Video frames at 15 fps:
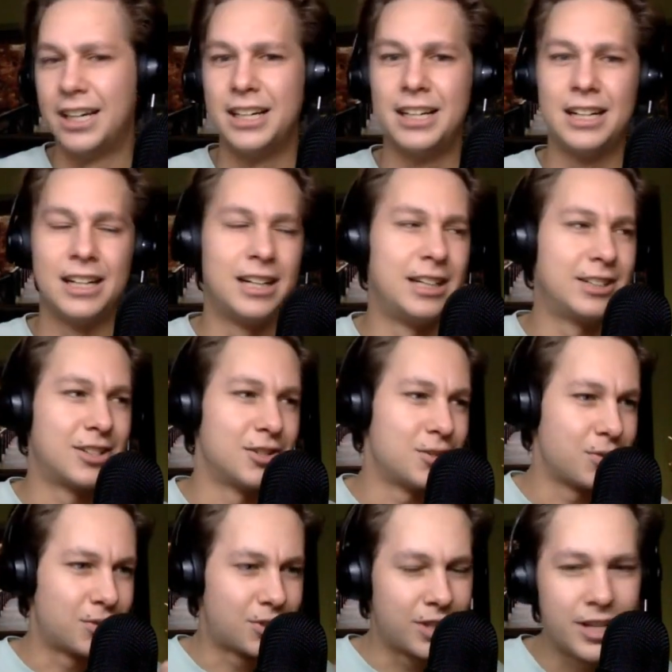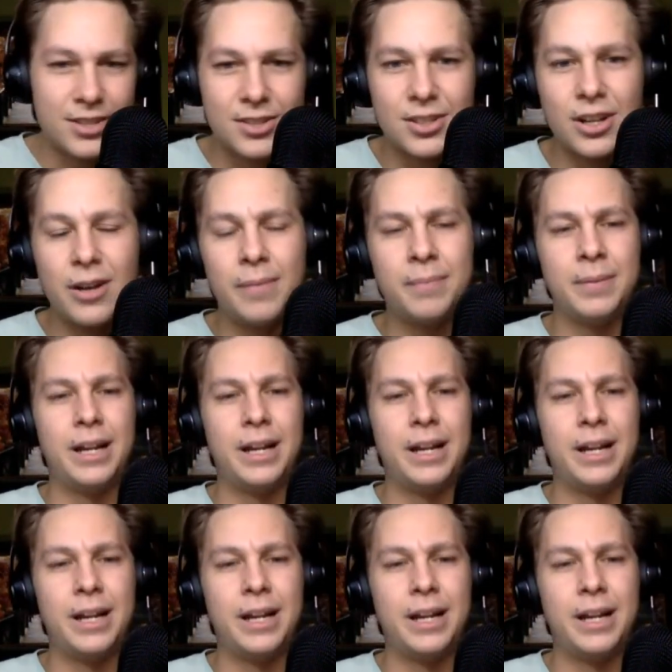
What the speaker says: It's a new system.